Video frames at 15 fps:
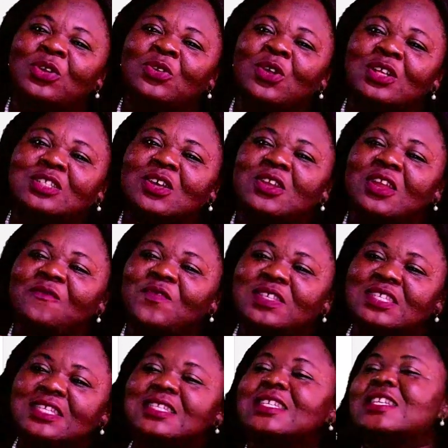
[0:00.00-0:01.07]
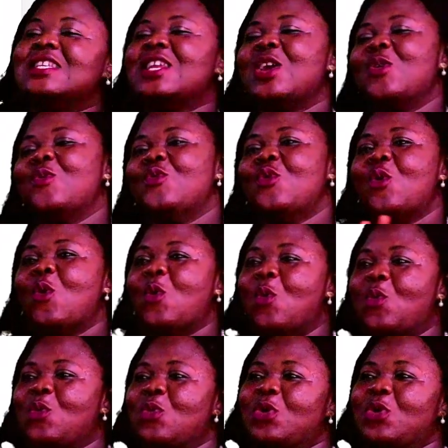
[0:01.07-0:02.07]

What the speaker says: not on a visiting day? No.